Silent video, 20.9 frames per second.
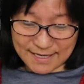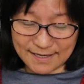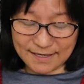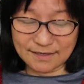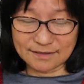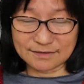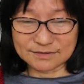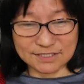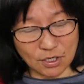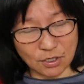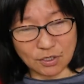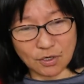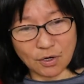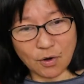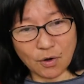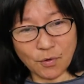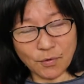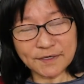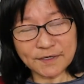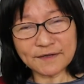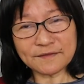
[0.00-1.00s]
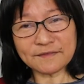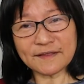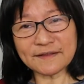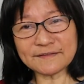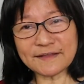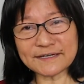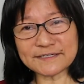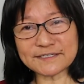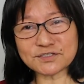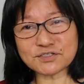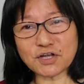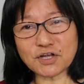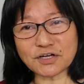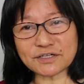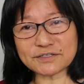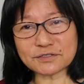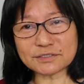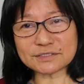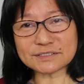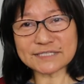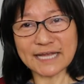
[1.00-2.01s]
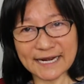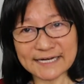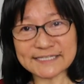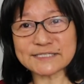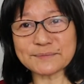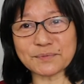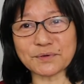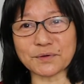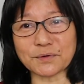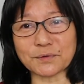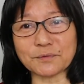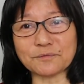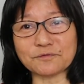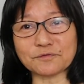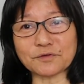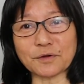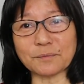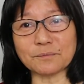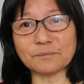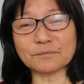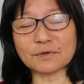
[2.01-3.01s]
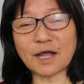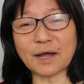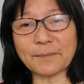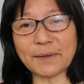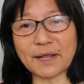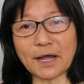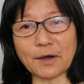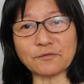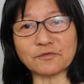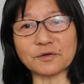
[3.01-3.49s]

The only thing that is not taxable from coming out